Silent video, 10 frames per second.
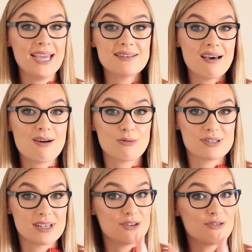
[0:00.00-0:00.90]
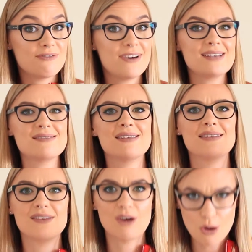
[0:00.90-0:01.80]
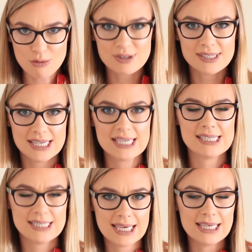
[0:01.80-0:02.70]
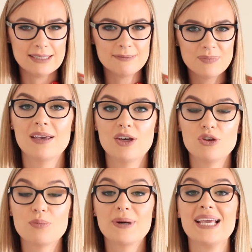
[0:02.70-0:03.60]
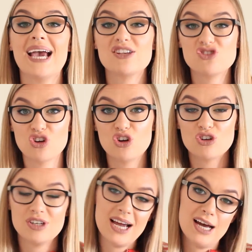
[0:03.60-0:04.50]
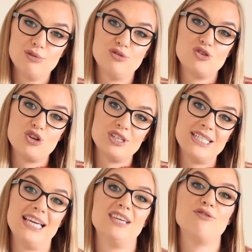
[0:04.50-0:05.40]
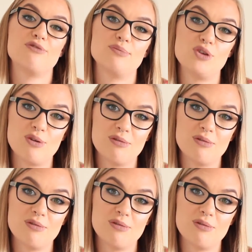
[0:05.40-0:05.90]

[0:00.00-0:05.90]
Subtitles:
8 hours and you're fasting the other 16, your body has to learn how to start taking from your